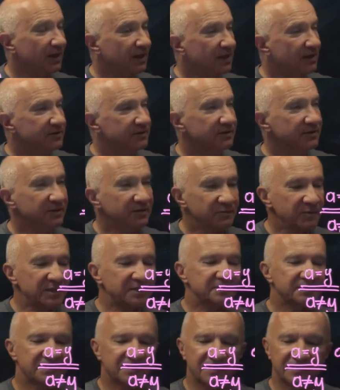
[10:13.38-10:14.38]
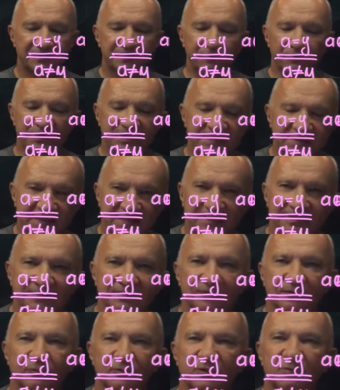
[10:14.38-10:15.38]
So that means that with
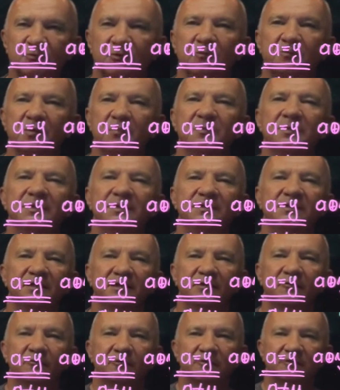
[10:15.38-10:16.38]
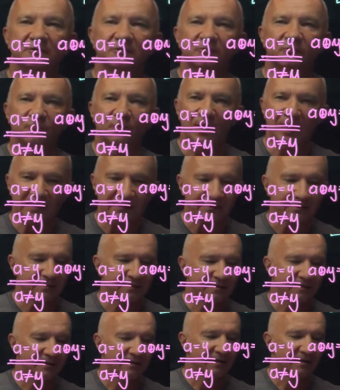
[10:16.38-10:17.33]
certainty, with probability equal to 1,